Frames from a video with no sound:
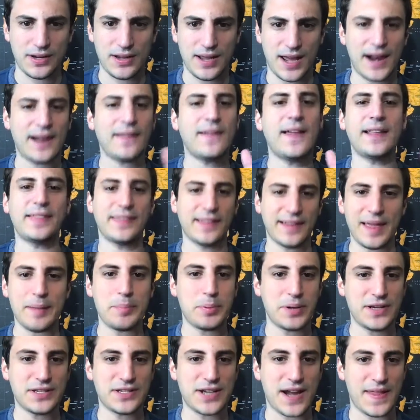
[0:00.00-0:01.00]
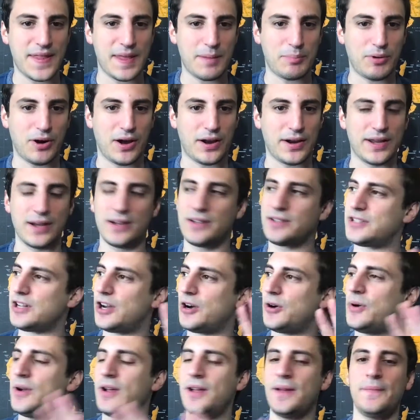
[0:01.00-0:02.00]
And I like the Lebanese guy that brought in.
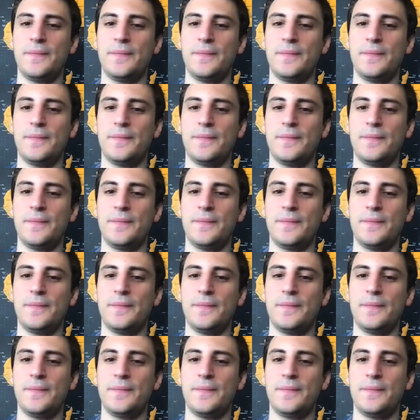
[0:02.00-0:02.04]
So,